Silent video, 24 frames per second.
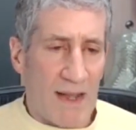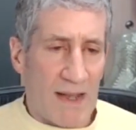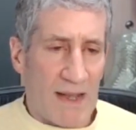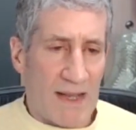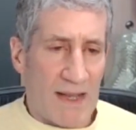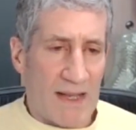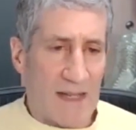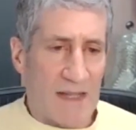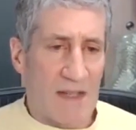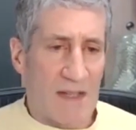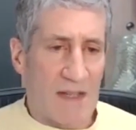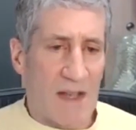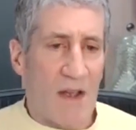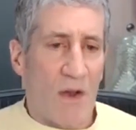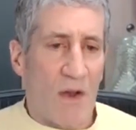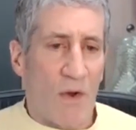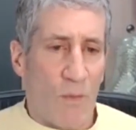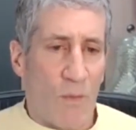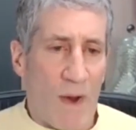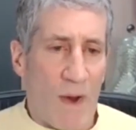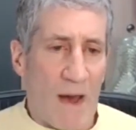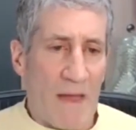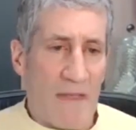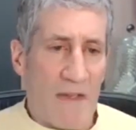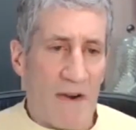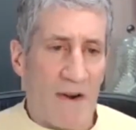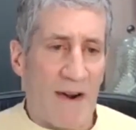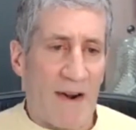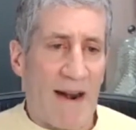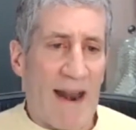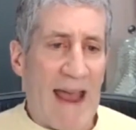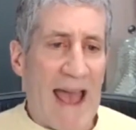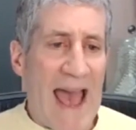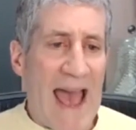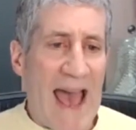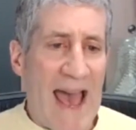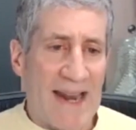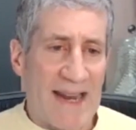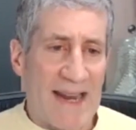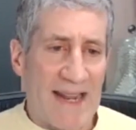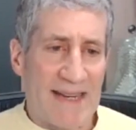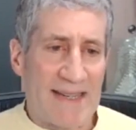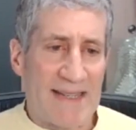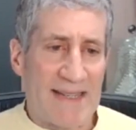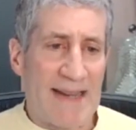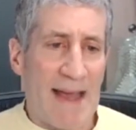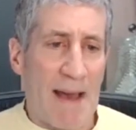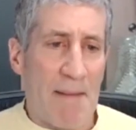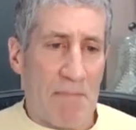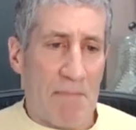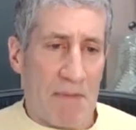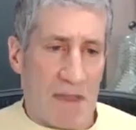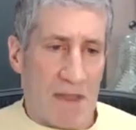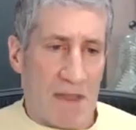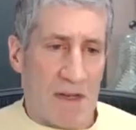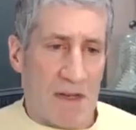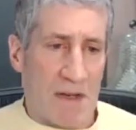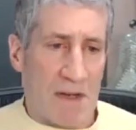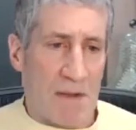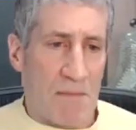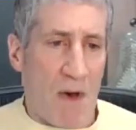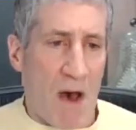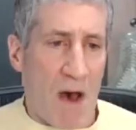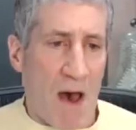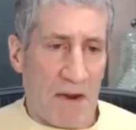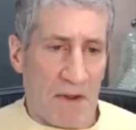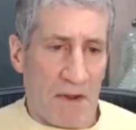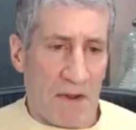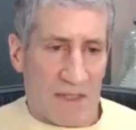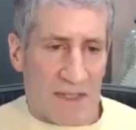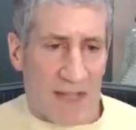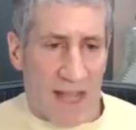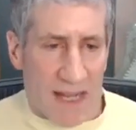is whether adding depth to models,